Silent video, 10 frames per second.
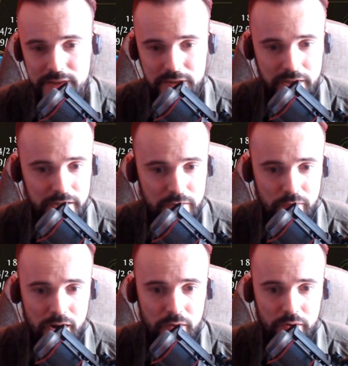laid
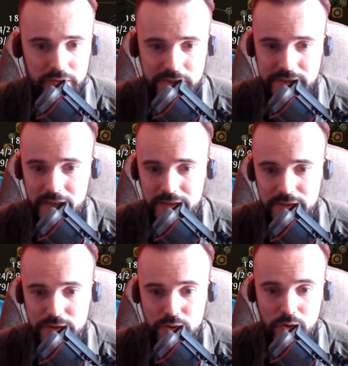around on
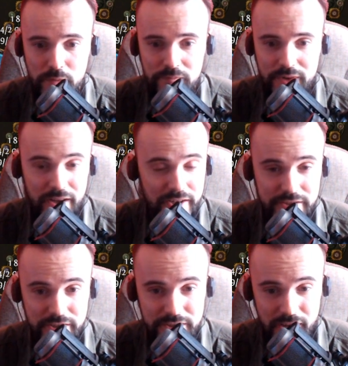standard, so
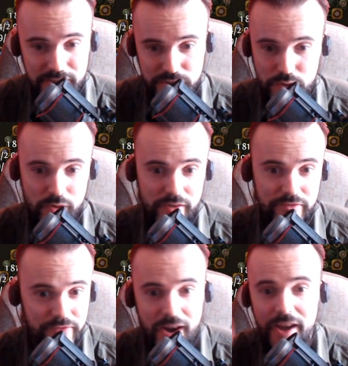collecting dust, so
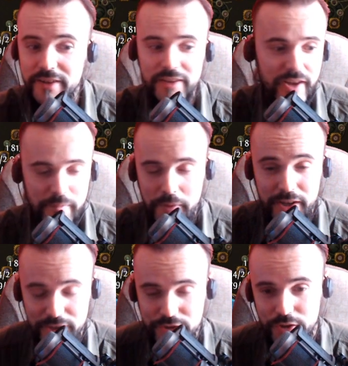finally I
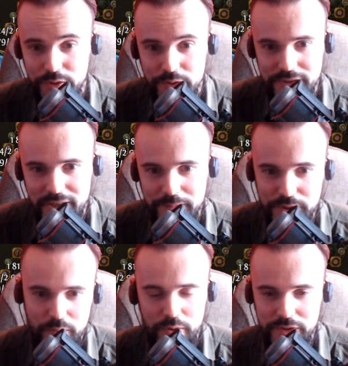managed to use them.
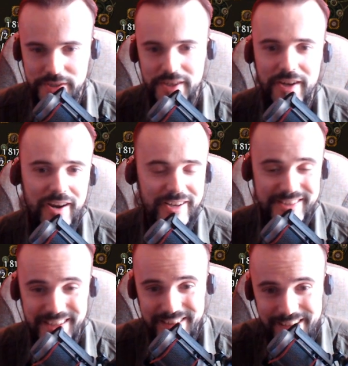So what you see here
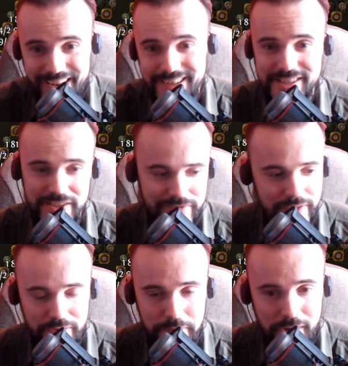is the legacy
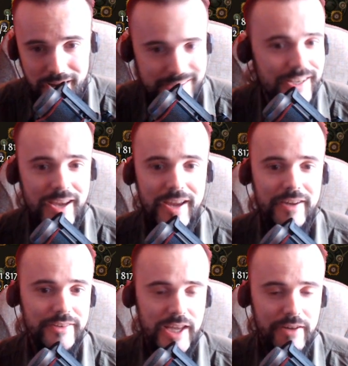Fevered Minds.
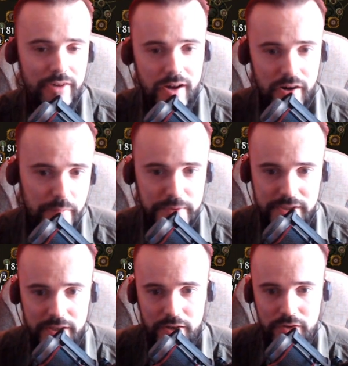they have
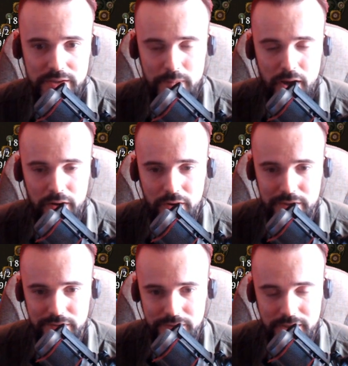100% increased mana
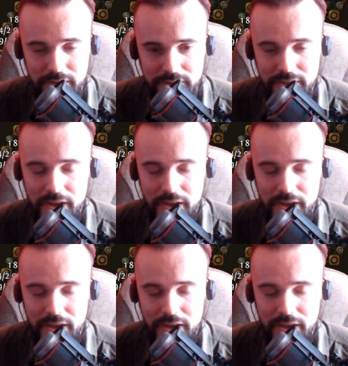cost of skills,